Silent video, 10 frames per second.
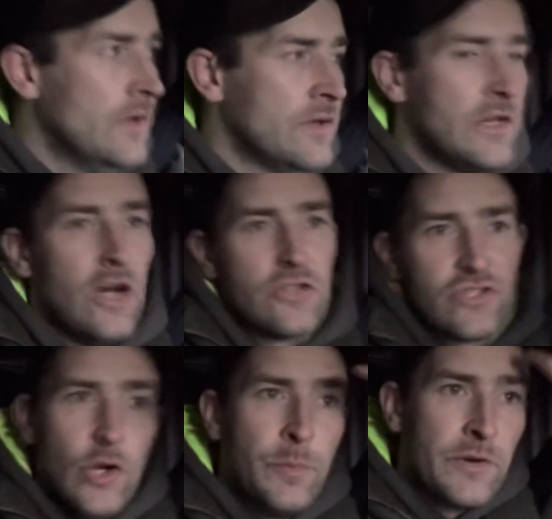You know,
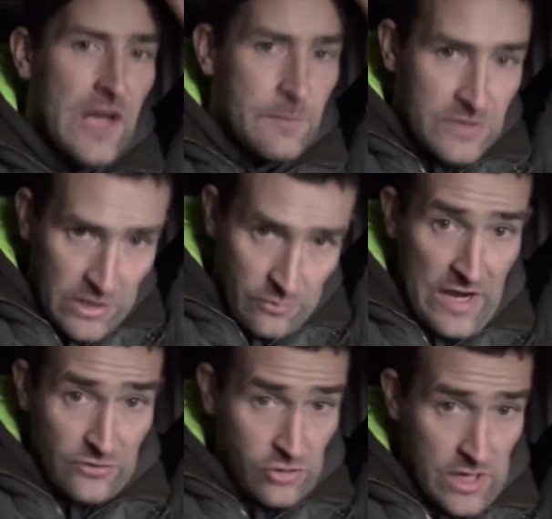Super Dump's a
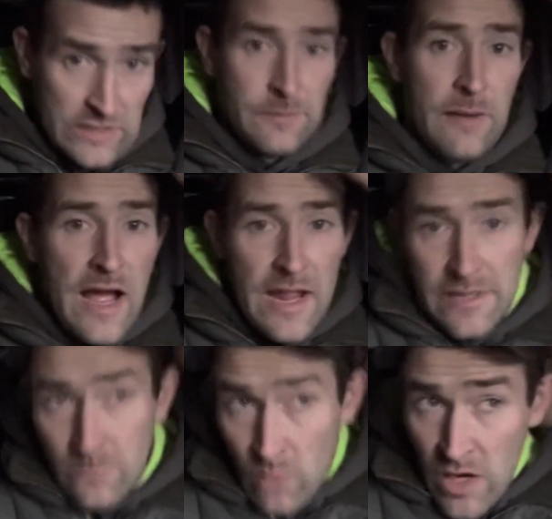great truck to buy
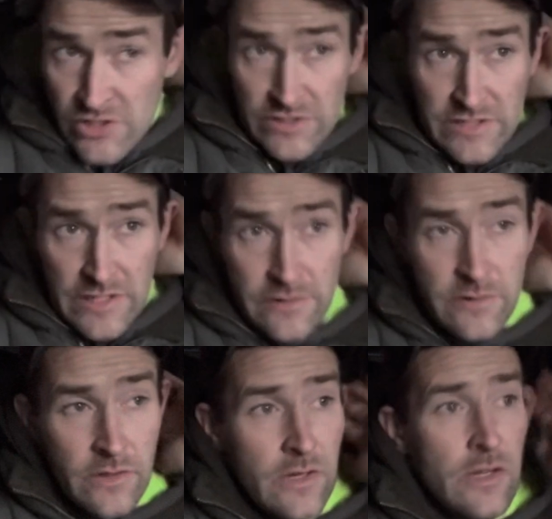in
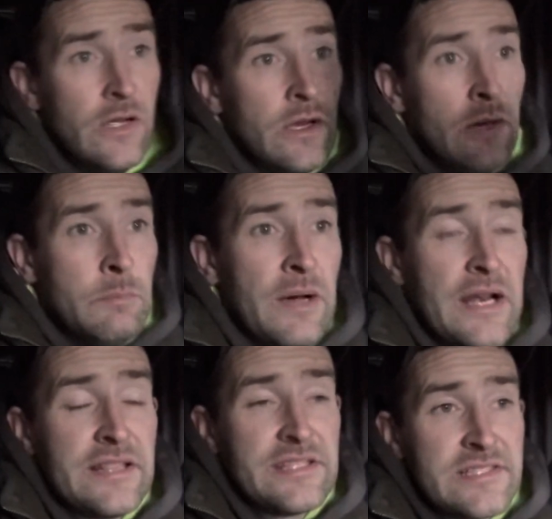Washington.
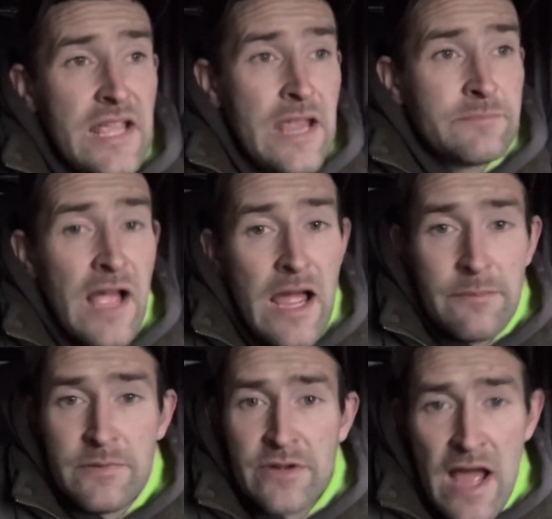But at the same
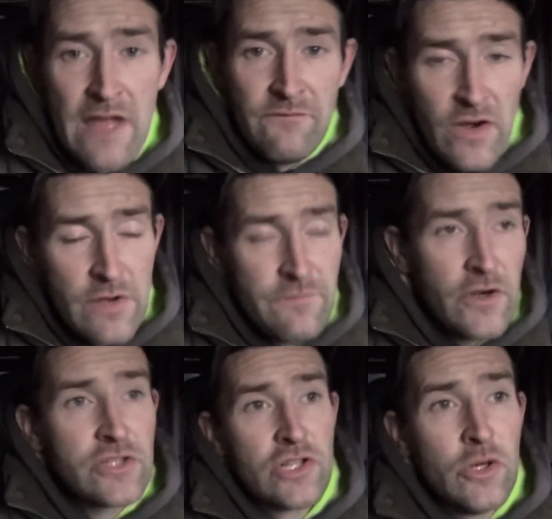time, they're not very
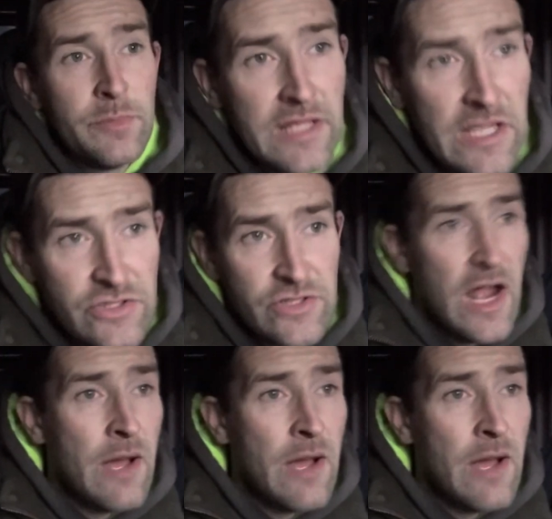versatile because you're